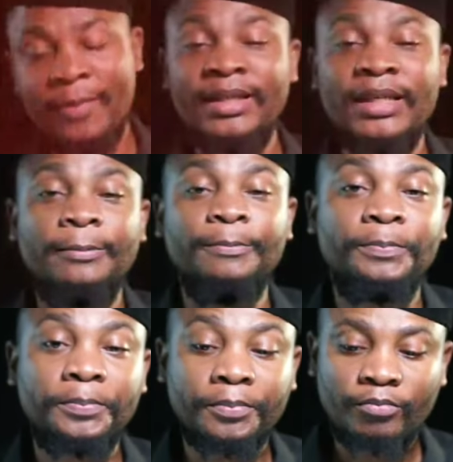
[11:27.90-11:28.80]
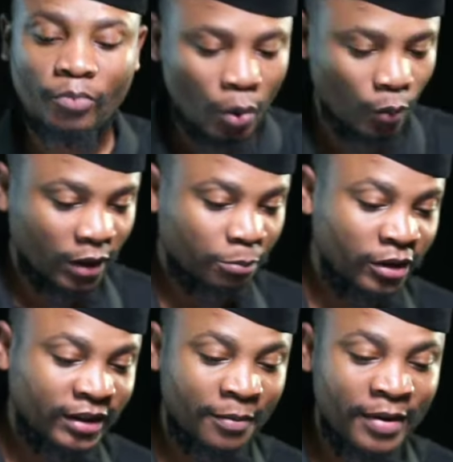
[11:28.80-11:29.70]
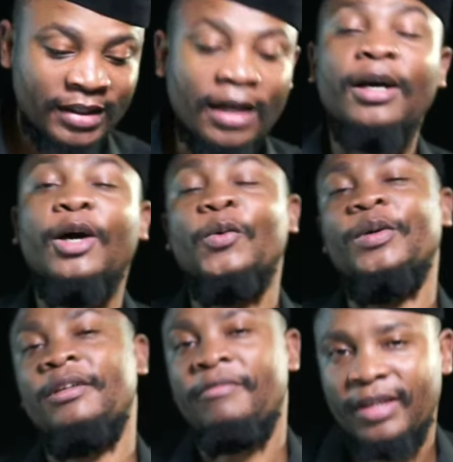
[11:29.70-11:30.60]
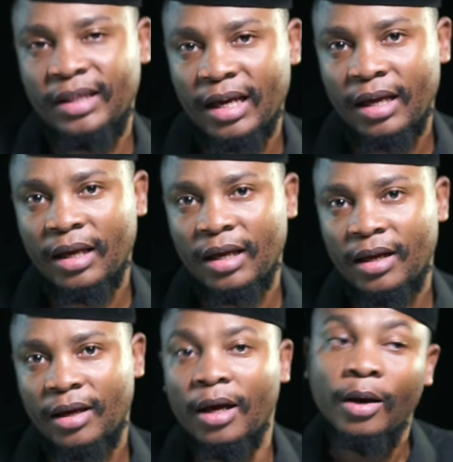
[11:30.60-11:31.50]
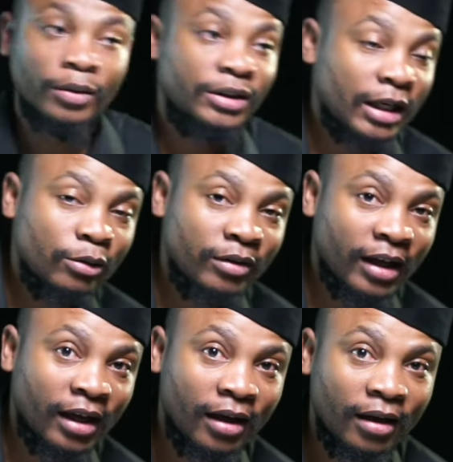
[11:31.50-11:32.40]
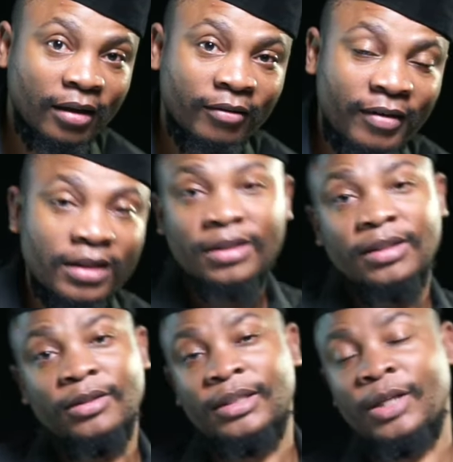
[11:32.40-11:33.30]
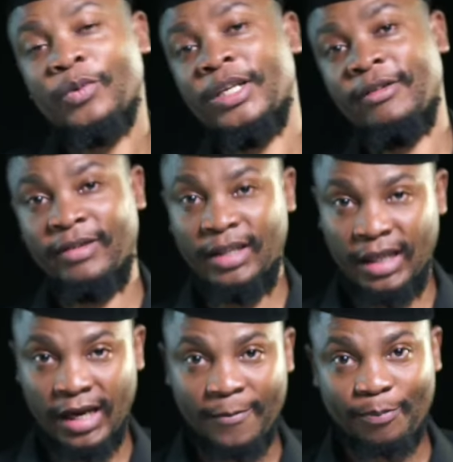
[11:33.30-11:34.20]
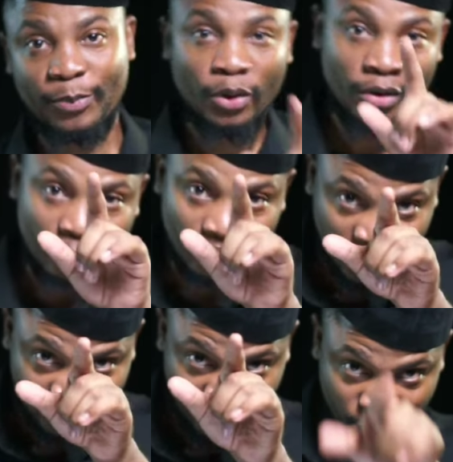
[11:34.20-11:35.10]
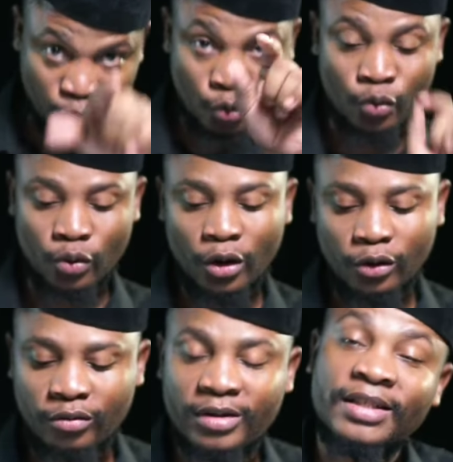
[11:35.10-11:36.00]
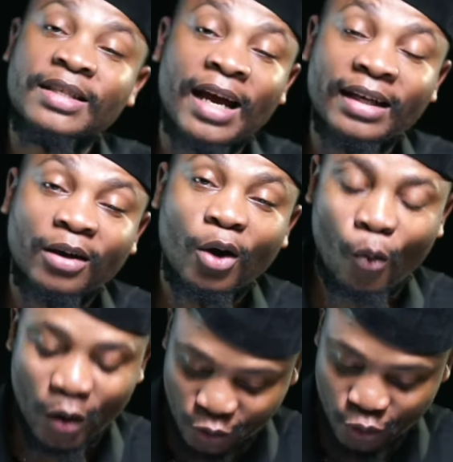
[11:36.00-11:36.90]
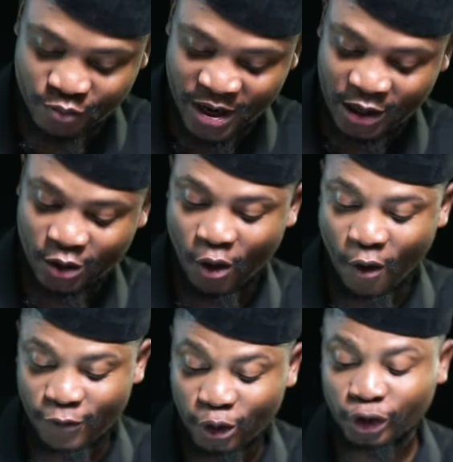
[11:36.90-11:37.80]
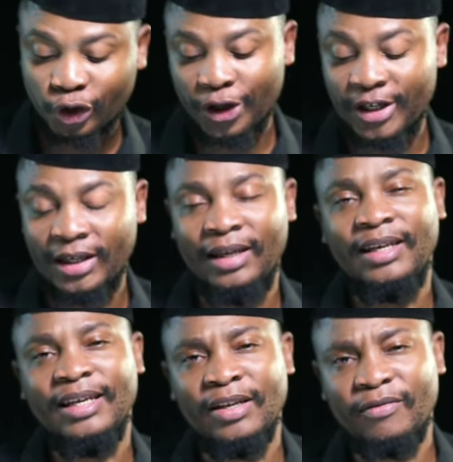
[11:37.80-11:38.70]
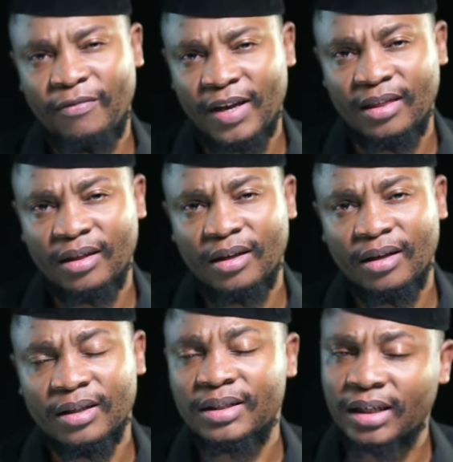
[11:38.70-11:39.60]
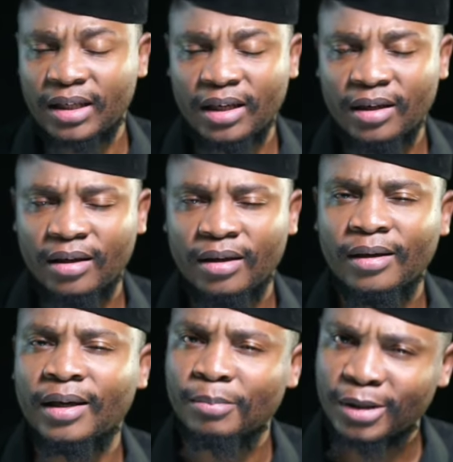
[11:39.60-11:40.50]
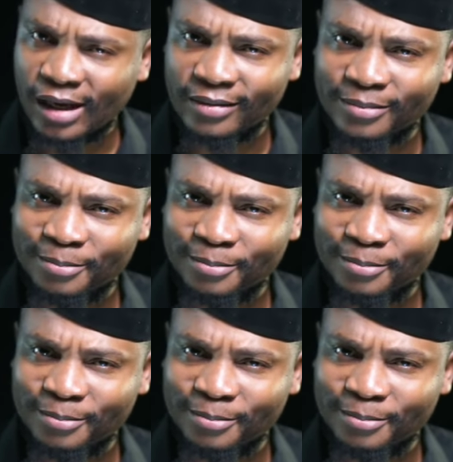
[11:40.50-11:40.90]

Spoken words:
the matter. We report the matter, we leave it there. We tell you the facts, then we leave it there. We leave it for you to decide what to make of your journey in faith. It's Ricky, and I'm done.